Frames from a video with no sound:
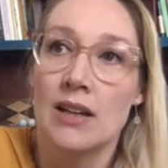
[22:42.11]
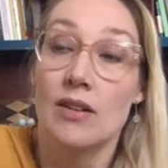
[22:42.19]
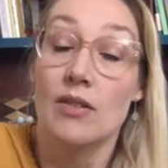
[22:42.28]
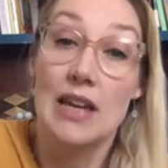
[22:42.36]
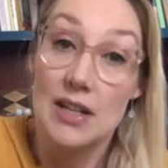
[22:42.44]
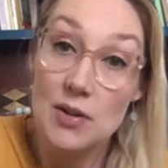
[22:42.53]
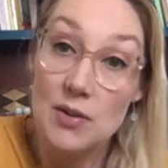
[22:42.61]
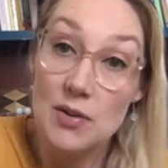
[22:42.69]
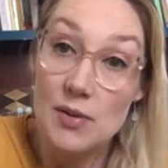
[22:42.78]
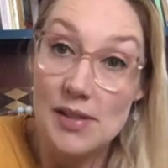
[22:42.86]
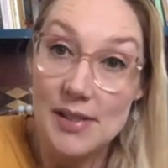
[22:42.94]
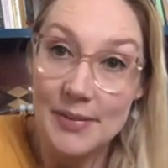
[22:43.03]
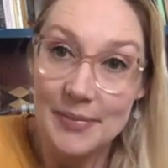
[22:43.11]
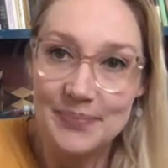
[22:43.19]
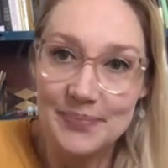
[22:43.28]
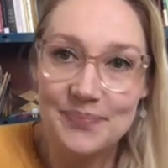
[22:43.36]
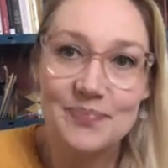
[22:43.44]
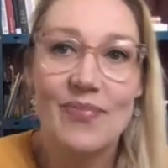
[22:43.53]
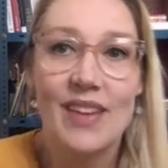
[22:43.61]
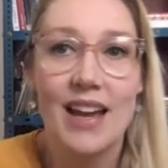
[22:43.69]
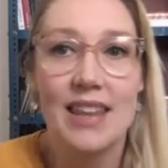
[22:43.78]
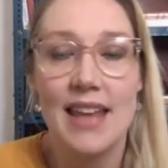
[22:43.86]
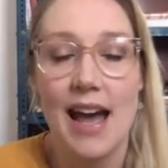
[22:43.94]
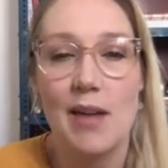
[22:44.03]
fake news
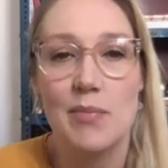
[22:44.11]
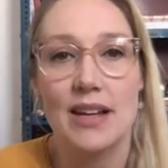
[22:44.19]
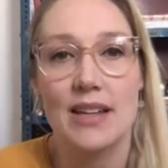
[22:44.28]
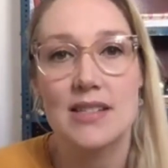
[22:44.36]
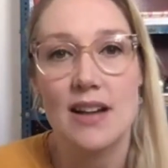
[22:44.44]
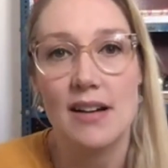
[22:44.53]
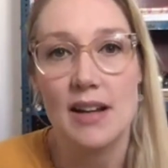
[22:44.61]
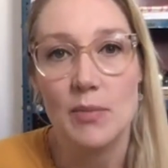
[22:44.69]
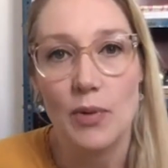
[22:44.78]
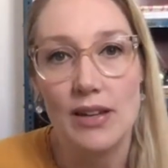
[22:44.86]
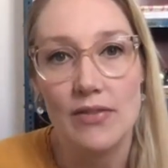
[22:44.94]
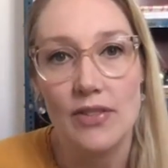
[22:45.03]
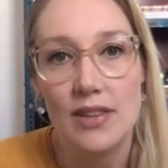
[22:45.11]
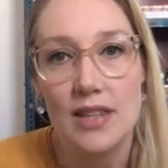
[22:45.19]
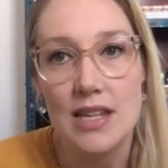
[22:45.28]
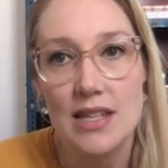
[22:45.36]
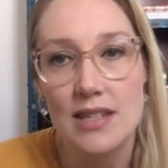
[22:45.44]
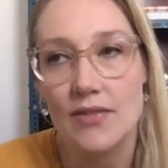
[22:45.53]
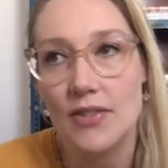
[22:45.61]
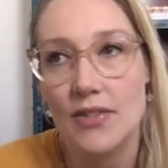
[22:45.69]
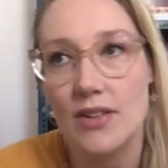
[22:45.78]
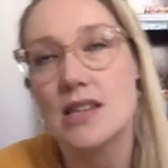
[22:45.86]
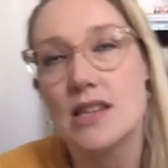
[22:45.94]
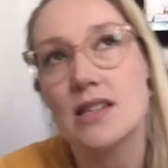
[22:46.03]
and that being a starting point for, these, for
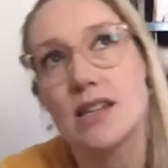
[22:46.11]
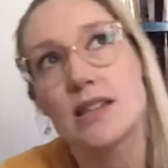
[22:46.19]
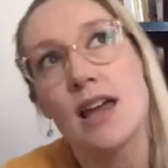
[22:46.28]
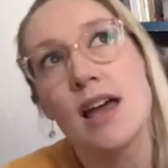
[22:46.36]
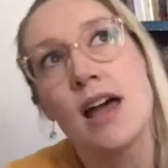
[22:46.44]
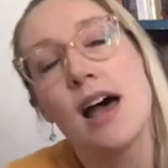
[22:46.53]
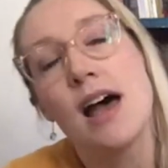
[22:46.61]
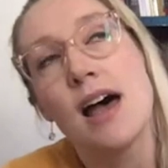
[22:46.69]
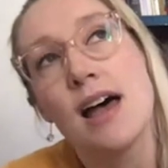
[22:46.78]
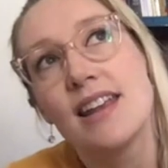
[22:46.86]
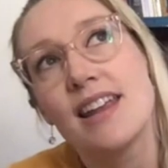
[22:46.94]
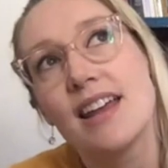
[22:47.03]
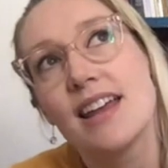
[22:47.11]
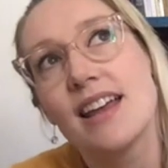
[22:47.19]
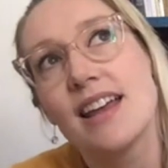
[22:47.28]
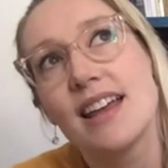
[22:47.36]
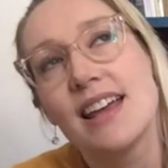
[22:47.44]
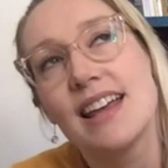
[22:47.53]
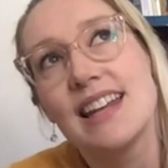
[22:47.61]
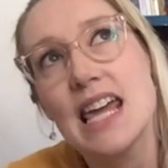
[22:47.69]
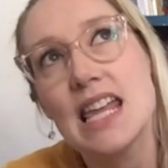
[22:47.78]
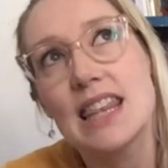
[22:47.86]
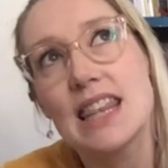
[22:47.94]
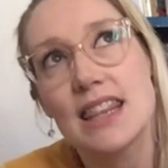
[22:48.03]
theses. And, and
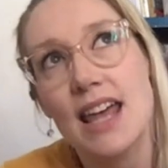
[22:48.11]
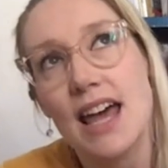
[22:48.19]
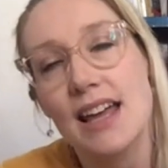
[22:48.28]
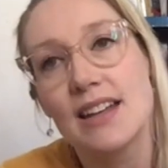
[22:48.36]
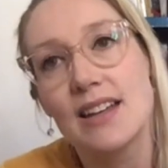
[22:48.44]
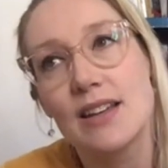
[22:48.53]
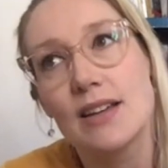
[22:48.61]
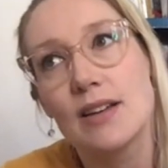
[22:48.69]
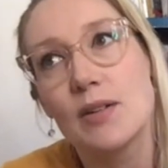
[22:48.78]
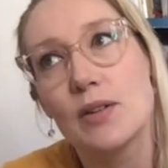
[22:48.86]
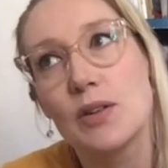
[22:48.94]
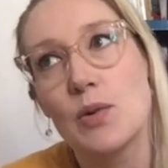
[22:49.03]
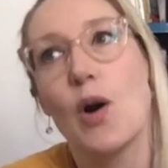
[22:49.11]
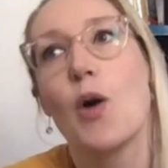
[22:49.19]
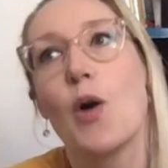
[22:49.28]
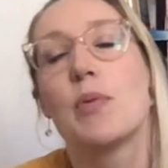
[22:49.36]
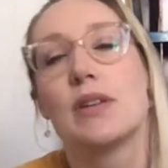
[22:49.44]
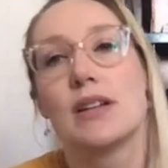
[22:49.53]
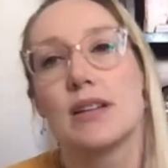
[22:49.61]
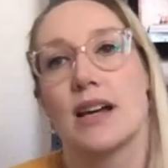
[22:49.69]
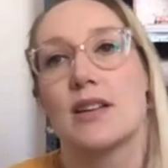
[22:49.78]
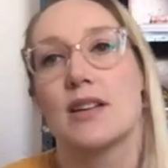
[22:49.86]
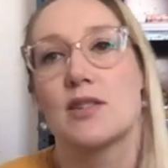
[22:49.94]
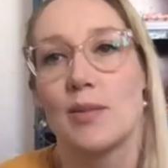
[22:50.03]
in that you open a
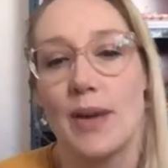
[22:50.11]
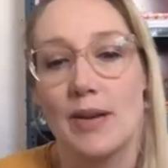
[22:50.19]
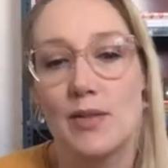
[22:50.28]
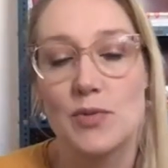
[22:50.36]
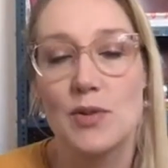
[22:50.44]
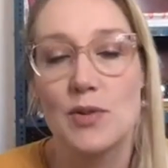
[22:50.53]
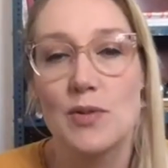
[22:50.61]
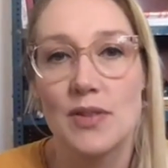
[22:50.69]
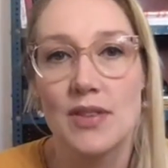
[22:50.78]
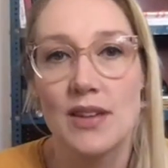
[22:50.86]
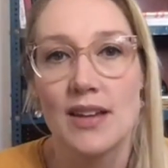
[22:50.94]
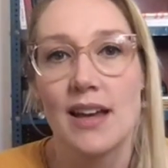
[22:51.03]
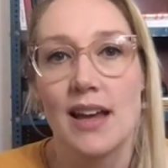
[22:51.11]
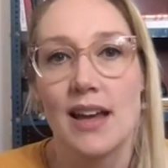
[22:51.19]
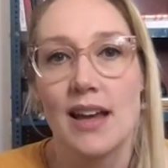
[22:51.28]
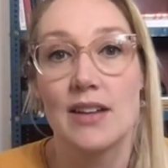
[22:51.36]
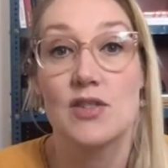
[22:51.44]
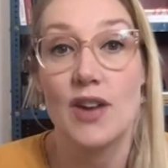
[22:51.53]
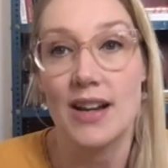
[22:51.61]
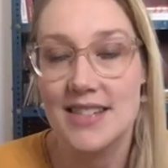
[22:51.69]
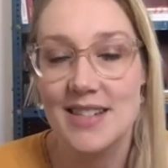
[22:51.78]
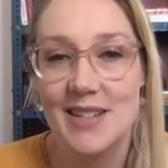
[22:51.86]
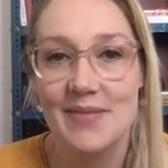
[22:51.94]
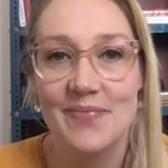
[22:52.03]
discussion about truth and
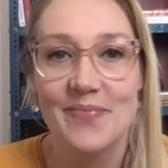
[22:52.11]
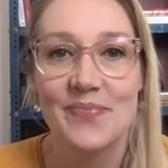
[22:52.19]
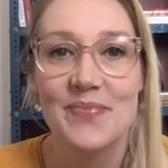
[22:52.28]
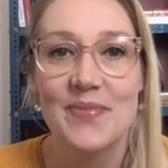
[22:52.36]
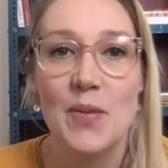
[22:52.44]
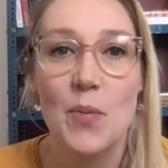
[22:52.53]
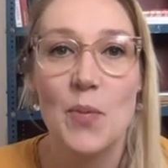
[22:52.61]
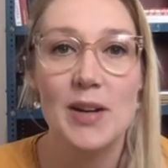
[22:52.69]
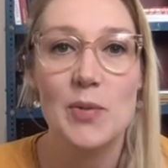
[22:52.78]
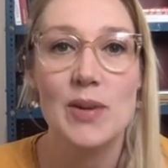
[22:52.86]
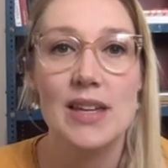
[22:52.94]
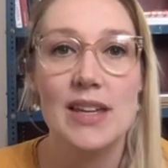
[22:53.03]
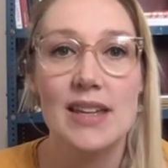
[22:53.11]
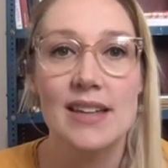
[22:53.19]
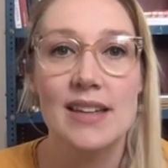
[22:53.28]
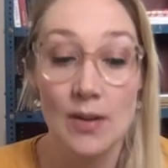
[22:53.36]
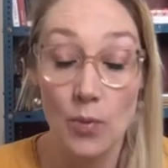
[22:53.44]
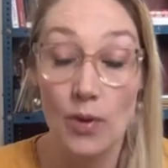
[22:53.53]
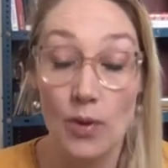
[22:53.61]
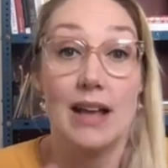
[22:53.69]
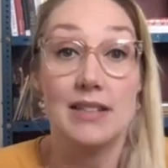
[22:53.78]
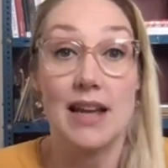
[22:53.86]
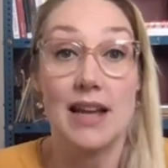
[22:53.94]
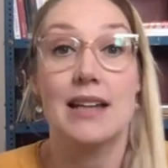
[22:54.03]
trust. Where do we,
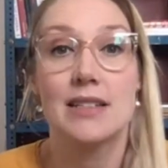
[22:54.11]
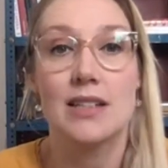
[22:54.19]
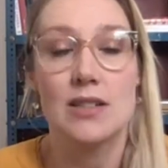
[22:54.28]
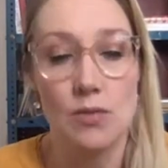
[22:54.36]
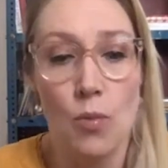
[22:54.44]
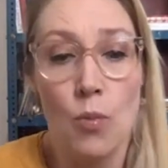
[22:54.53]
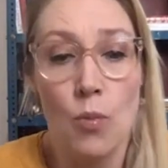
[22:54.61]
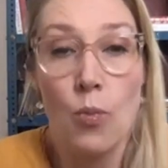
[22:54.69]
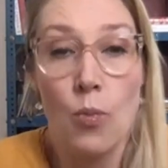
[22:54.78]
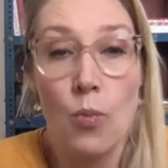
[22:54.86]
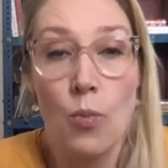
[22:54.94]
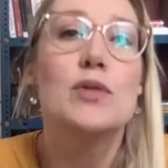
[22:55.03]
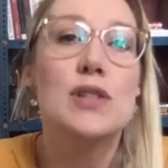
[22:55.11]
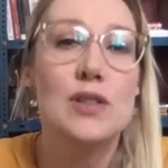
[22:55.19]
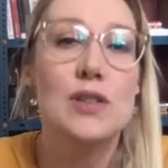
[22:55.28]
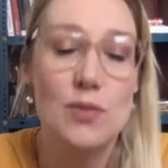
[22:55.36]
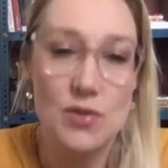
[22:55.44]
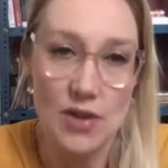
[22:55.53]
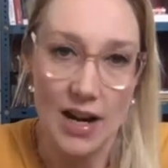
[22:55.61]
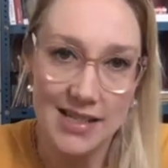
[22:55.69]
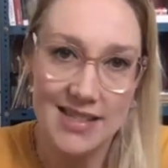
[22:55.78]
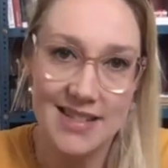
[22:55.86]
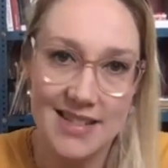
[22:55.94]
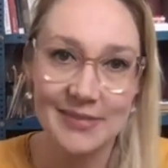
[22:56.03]
to ask a student, wh- who do you
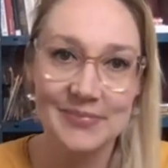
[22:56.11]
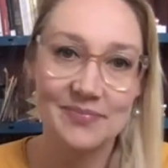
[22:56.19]
trust?